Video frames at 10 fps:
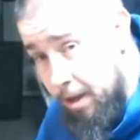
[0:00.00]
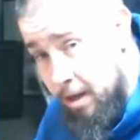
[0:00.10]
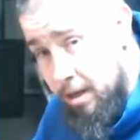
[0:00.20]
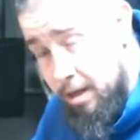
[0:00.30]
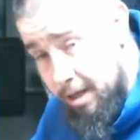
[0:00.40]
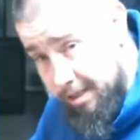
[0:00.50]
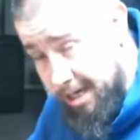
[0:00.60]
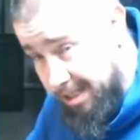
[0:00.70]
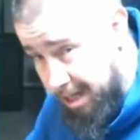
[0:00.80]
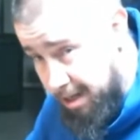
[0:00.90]
is a
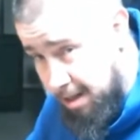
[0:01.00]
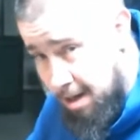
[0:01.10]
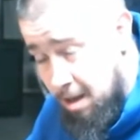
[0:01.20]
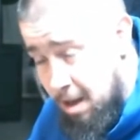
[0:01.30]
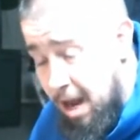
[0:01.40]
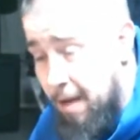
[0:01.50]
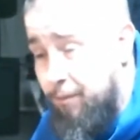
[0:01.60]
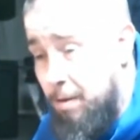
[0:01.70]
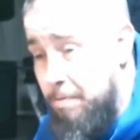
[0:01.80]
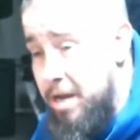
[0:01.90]
10. And
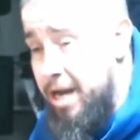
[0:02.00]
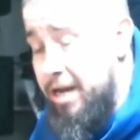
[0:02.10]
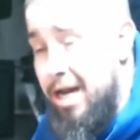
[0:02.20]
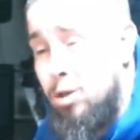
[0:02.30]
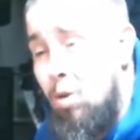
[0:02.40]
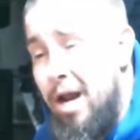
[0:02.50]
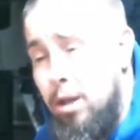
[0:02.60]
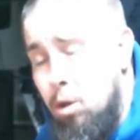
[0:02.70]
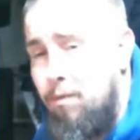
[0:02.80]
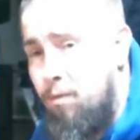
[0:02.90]
for me, that's what I
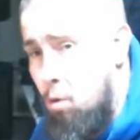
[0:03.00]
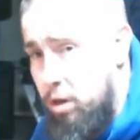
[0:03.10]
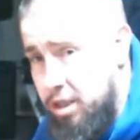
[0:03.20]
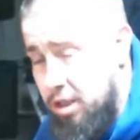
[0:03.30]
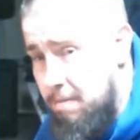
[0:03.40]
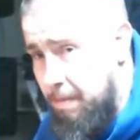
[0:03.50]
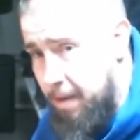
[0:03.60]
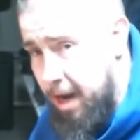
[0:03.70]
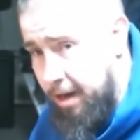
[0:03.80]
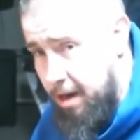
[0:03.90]
look for in a sleeping
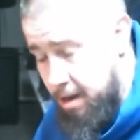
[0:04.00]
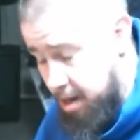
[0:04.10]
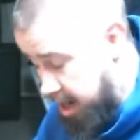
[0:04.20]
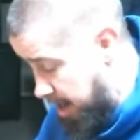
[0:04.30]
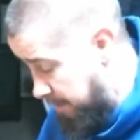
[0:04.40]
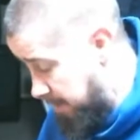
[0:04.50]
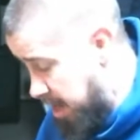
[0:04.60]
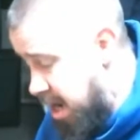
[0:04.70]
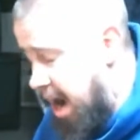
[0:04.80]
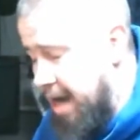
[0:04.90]
bag.
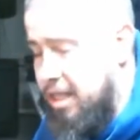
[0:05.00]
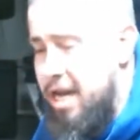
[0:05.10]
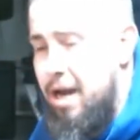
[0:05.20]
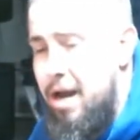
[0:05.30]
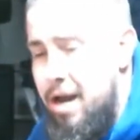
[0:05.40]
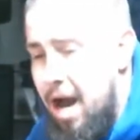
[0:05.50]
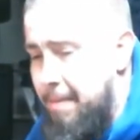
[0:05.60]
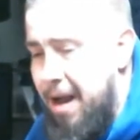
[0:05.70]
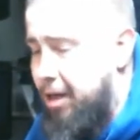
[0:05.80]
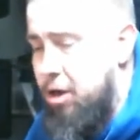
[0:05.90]
I think I'm
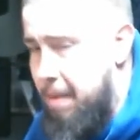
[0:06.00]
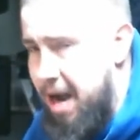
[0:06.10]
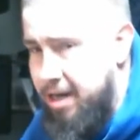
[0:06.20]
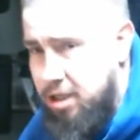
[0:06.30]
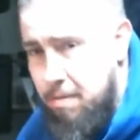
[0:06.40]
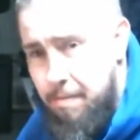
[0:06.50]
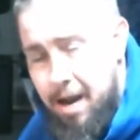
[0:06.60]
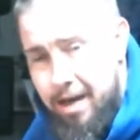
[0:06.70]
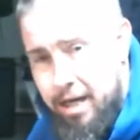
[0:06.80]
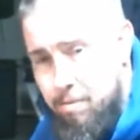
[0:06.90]
not going to buy a sleeping
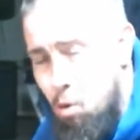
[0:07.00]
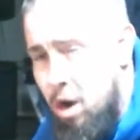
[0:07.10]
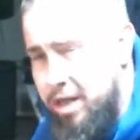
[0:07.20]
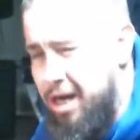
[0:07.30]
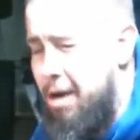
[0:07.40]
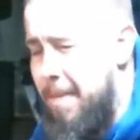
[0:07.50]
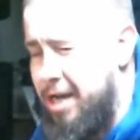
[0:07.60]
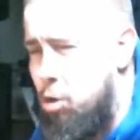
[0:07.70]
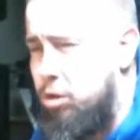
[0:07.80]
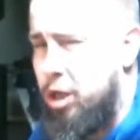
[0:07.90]
bag anymore. I think I may
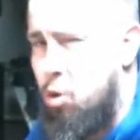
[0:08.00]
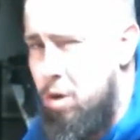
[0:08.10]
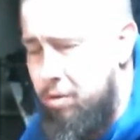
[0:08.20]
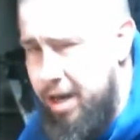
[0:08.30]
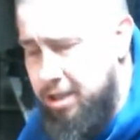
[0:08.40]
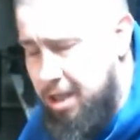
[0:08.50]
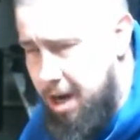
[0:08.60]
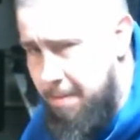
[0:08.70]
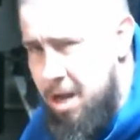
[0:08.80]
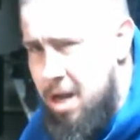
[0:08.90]
go with a quilt next time
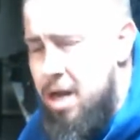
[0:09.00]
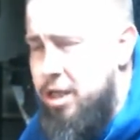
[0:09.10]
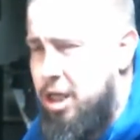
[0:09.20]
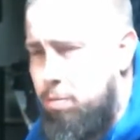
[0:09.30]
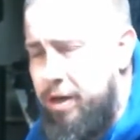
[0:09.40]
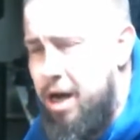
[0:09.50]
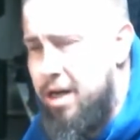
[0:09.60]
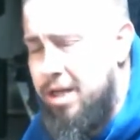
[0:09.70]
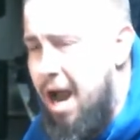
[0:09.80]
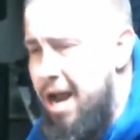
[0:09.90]
just because
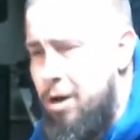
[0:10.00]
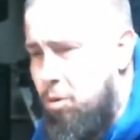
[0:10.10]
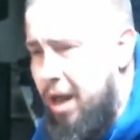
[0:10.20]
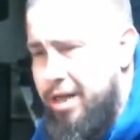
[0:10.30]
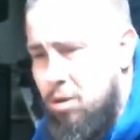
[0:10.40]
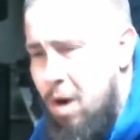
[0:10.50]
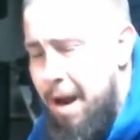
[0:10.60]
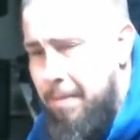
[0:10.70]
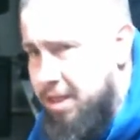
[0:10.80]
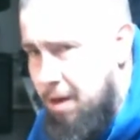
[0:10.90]
I don't like to wrap
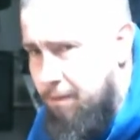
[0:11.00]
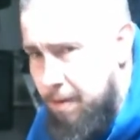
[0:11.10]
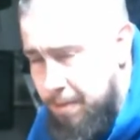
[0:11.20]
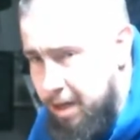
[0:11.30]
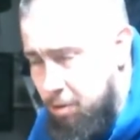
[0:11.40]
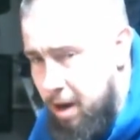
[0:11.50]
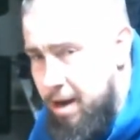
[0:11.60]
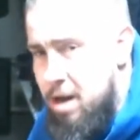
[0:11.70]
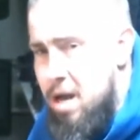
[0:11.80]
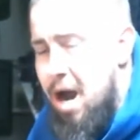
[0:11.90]
myself up anyway.
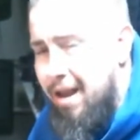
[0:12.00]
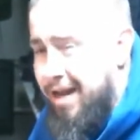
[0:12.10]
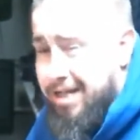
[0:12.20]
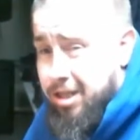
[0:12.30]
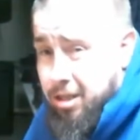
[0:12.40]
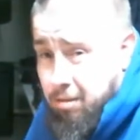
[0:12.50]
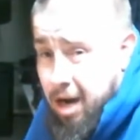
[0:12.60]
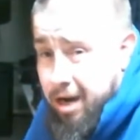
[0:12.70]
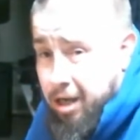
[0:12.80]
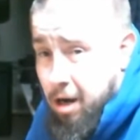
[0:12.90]
I like to just
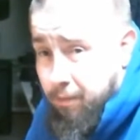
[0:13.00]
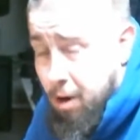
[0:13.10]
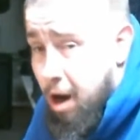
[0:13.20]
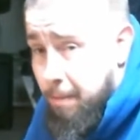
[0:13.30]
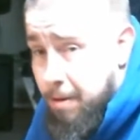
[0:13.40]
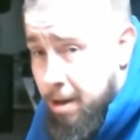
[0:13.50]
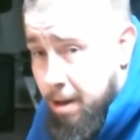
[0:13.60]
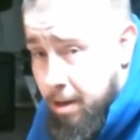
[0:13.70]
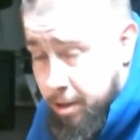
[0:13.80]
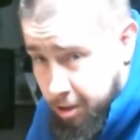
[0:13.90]
kind of cover up.
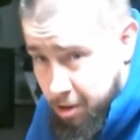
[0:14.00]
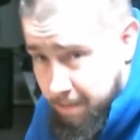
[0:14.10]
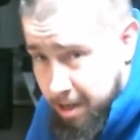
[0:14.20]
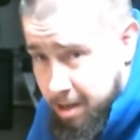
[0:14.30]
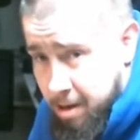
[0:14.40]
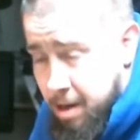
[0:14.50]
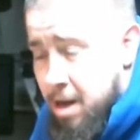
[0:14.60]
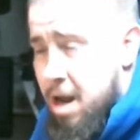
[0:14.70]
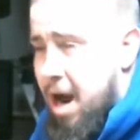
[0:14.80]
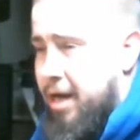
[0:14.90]
You know what I mean?
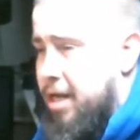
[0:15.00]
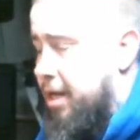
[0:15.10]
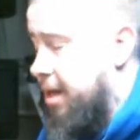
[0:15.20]
I think,